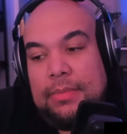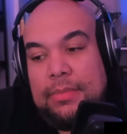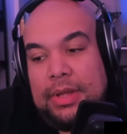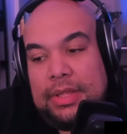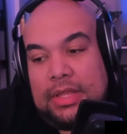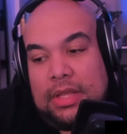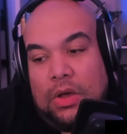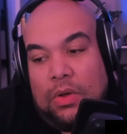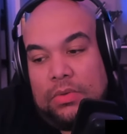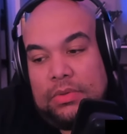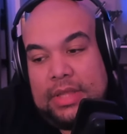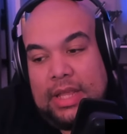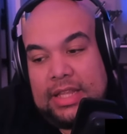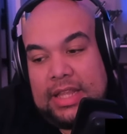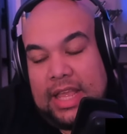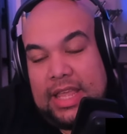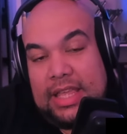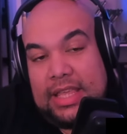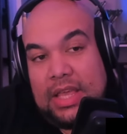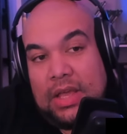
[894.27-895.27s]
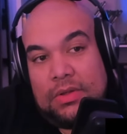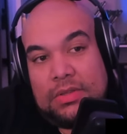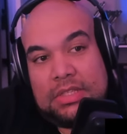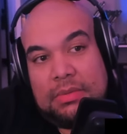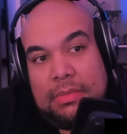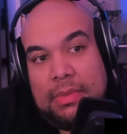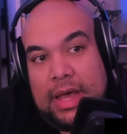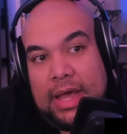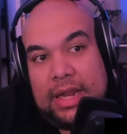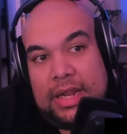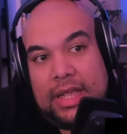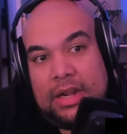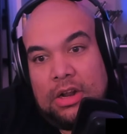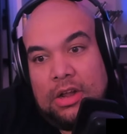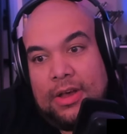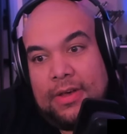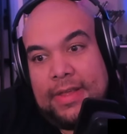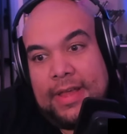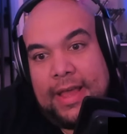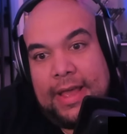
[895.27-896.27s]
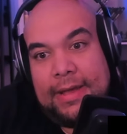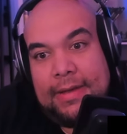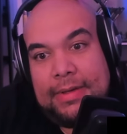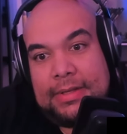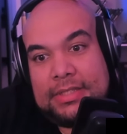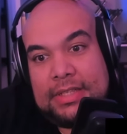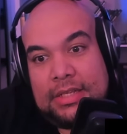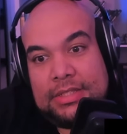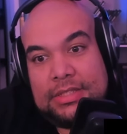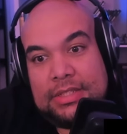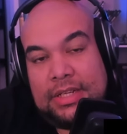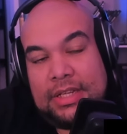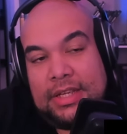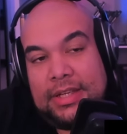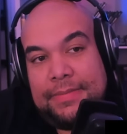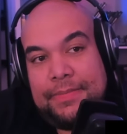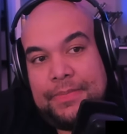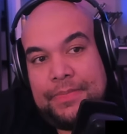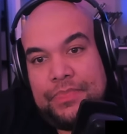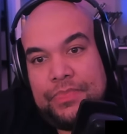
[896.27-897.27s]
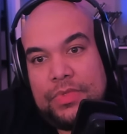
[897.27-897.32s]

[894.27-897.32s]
But the whole thing that he killed somebody and all that, essentially,